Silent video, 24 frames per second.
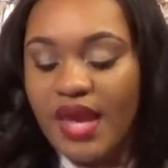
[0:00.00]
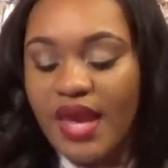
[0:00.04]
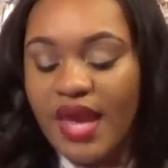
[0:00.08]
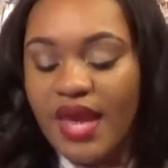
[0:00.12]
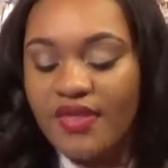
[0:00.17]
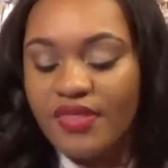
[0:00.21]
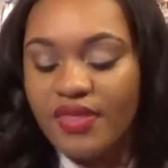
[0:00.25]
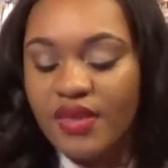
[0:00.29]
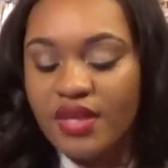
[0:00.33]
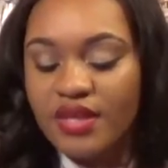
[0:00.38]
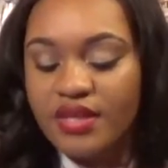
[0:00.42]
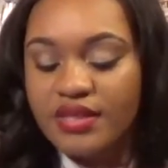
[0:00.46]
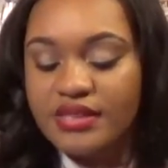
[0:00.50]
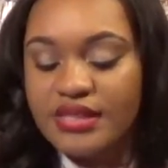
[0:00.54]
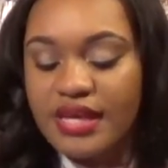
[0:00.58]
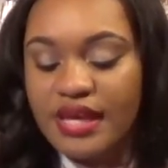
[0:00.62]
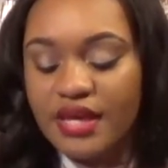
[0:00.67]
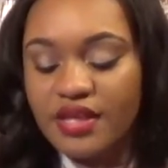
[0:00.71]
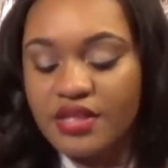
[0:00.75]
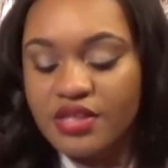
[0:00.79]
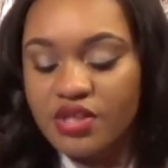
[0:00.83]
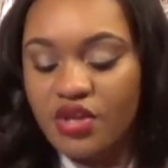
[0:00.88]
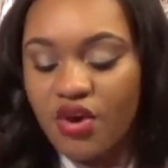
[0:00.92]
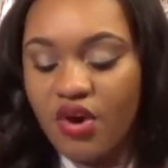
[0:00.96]
And then the
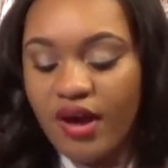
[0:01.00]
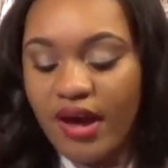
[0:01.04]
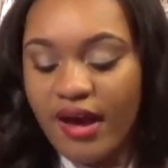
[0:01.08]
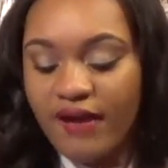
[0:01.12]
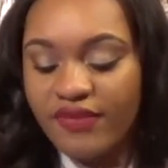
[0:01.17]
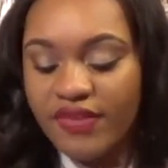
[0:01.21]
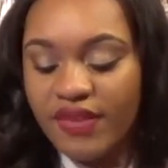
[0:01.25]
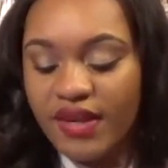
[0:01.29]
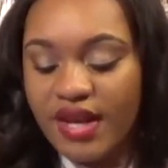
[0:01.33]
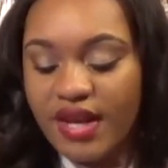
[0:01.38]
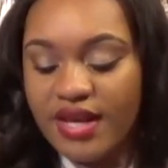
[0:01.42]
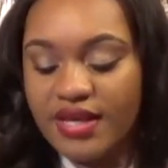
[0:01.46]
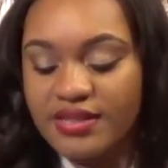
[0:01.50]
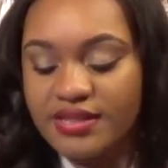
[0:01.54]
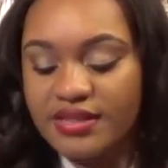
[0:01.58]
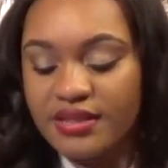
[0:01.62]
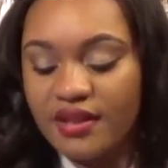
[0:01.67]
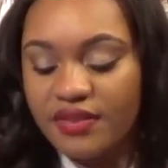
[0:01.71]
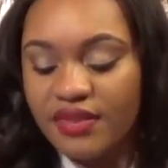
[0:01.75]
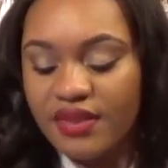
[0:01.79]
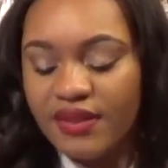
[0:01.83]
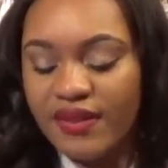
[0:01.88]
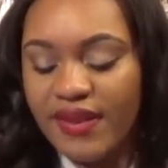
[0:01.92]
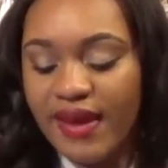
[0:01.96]
second song after that is
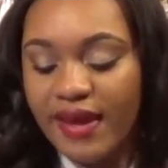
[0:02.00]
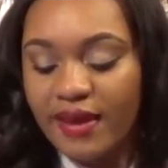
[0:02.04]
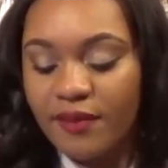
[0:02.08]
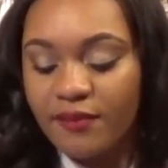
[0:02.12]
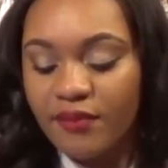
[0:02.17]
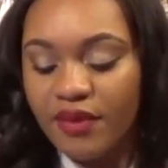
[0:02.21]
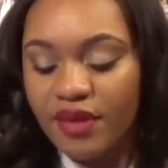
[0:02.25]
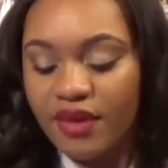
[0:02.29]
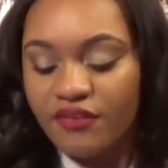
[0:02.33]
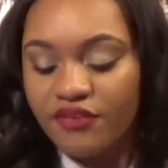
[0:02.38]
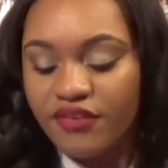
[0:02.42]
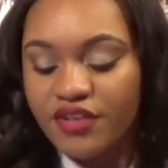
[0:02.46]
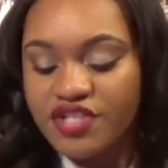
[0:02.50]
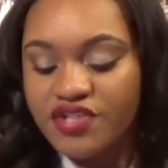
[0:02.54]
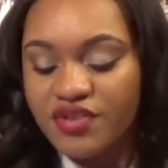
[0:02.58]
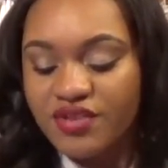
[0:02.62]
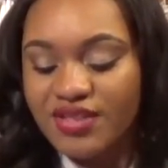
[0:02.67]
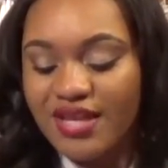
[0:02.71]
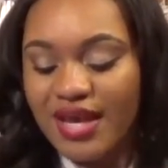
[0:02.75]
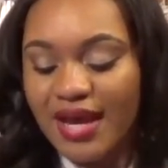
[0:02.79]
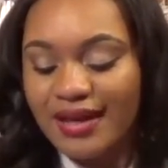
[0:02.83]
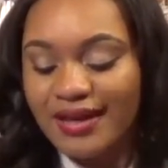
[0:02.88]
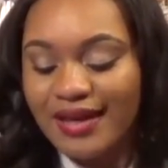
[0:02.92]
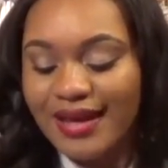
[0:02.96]
Nothing Like Me featuring
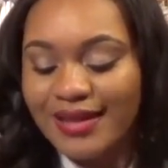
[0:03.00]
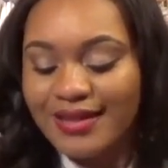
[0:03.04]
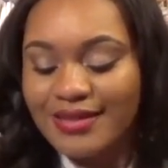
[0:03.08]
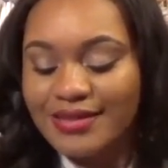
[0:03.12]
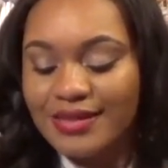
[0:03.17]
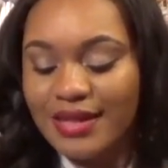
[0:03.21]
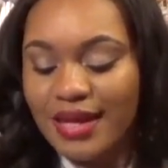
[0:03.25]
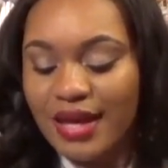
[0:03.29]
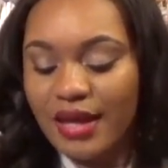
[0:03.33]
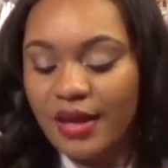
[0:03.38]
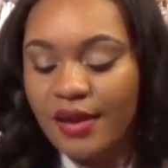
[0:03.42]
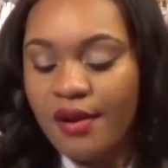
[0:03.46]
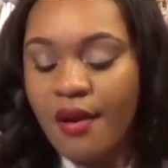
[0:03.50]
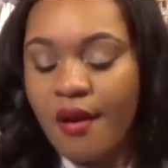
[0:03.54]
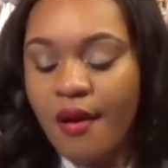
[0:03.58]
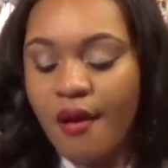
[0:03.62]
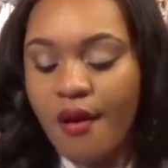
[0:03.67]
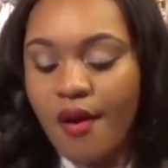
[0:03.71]
Ty Dolla $ign.